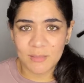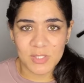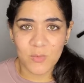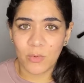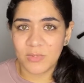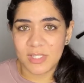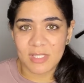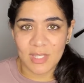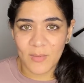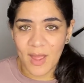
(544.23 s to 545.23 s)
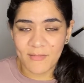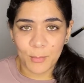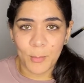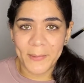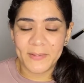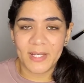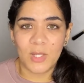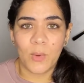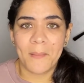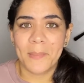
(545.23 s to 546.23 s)
going to misquote this because I don't have it prepared
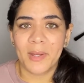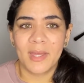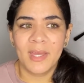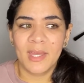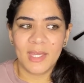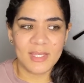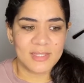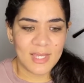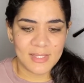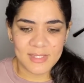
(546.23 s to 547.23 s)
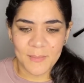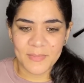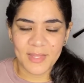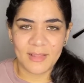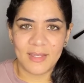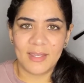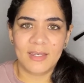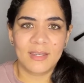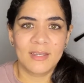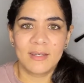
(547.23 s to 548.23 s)
anywhere, but it said something
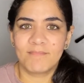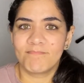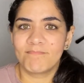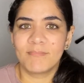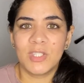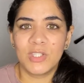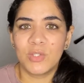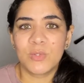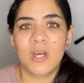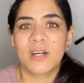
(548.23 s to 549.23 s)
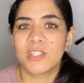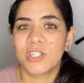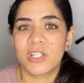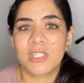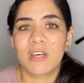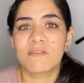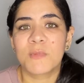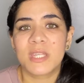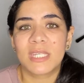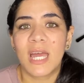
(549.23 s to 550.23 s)
like, you talk to yourself
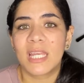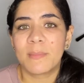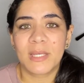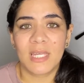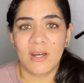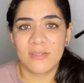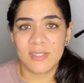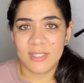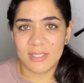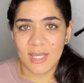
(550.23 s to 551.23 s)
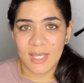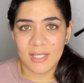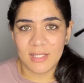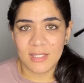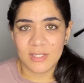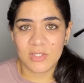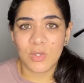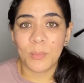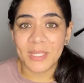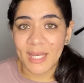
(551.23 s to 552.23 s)
more than anybody else in a day,
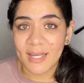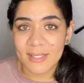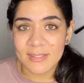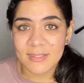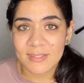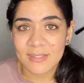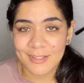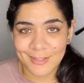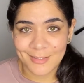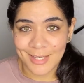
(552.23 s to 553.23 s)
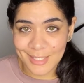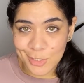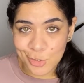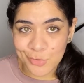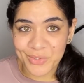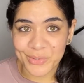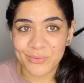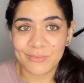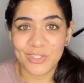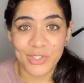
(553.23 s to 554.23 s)
so be nice. And it's
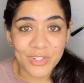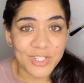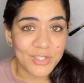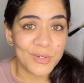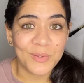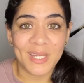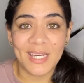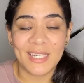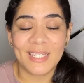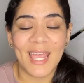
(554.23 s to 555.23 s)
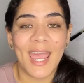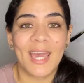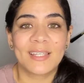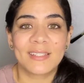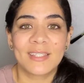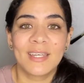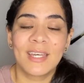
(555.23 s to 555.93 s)
true. You're in your own head, and